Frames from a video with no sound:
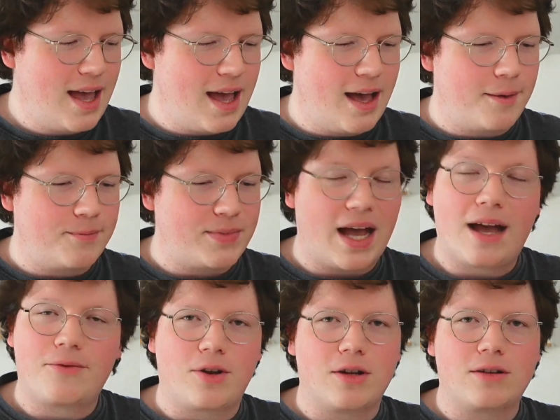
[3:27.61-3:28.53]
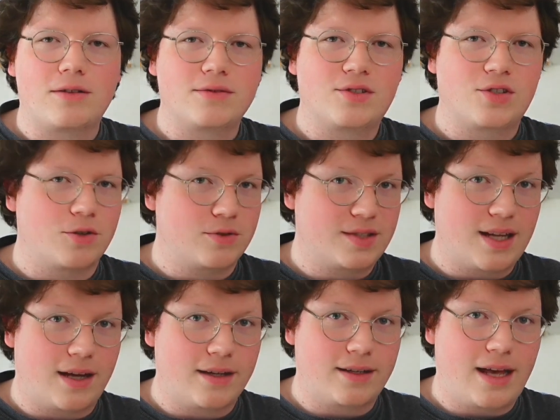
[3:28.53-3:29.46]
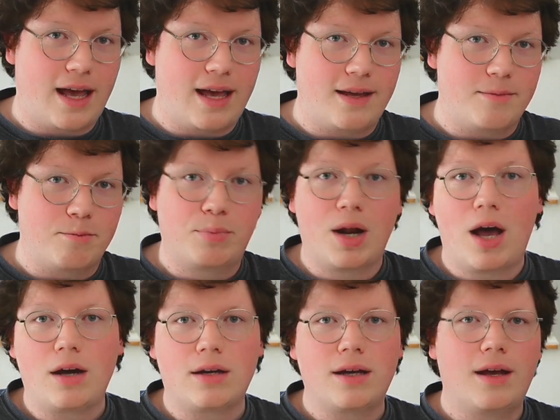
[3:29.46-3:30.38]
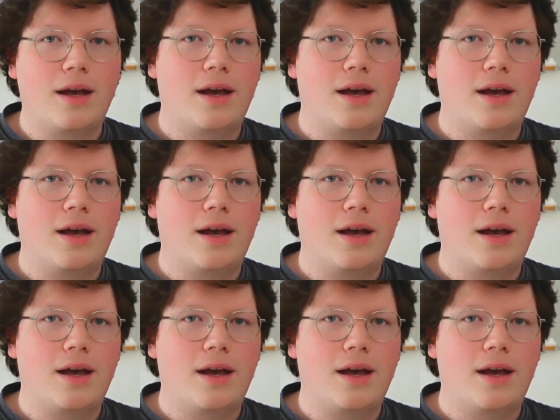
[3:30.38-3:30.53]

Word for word: Um, I've also started a blog,